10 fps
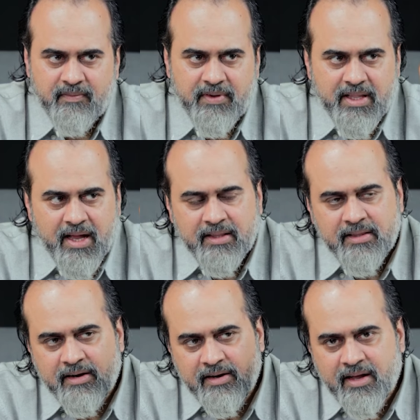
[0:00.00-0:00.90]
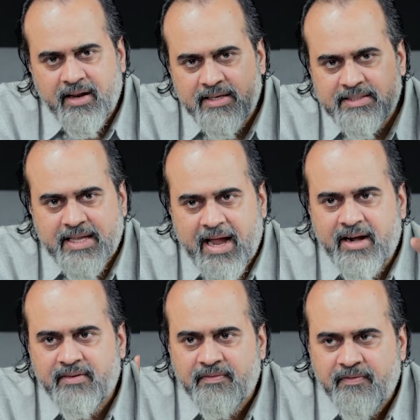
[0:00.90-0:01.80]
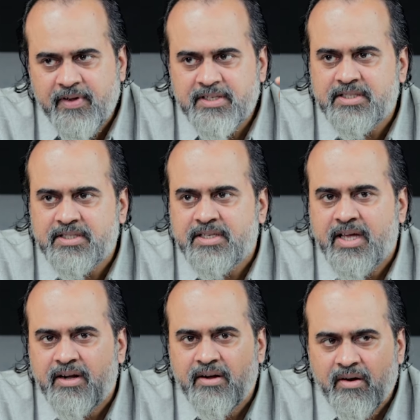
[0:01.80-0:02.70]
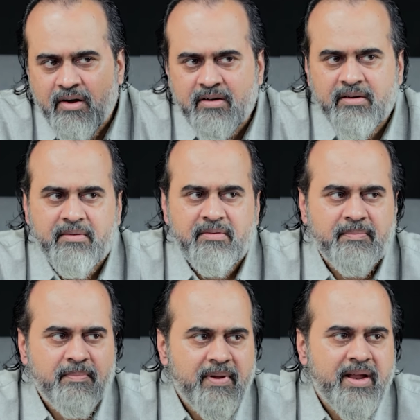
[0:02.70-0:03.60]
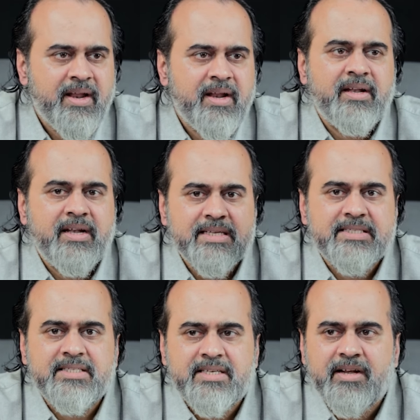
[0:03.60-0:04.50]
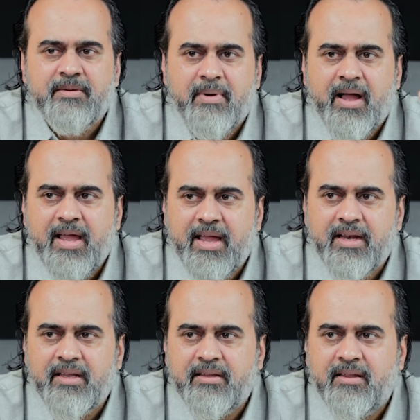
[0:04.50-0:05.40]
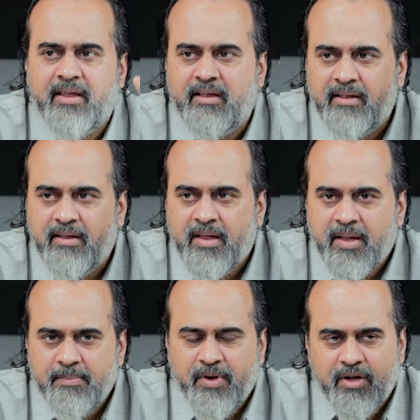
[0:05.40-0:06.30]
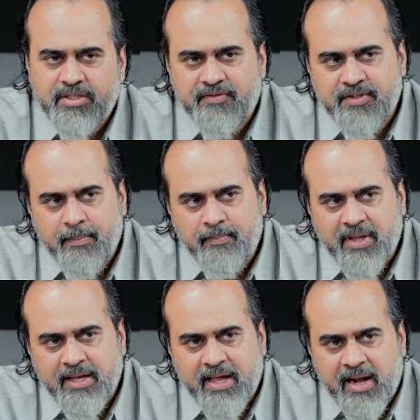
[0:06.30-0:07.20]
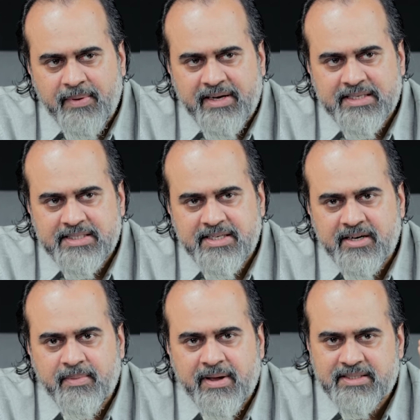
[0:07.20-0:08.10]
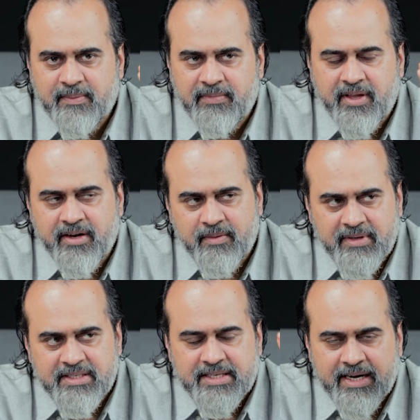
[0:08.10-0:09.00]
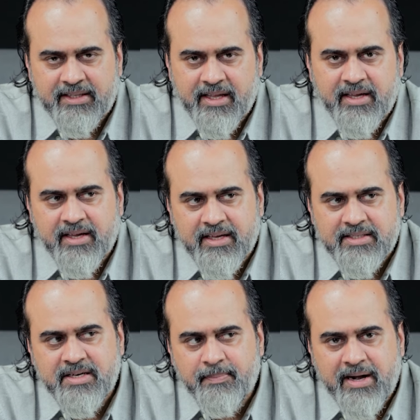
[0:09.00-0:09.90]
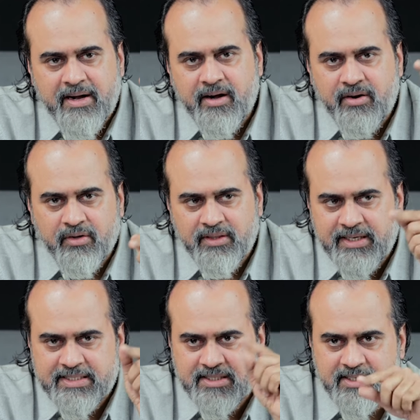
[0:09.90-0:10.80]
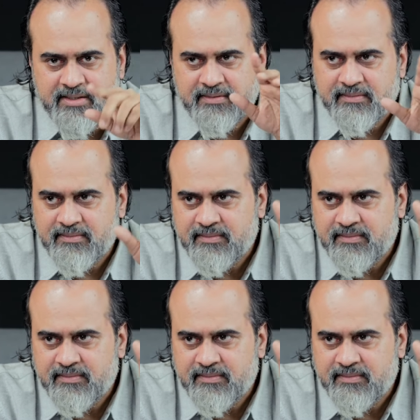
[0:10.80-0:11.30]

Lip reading: In Vedanta, the real is that which cannot be tested by anything. Because if something can be tested by something, it means that thing is dependent on the tester.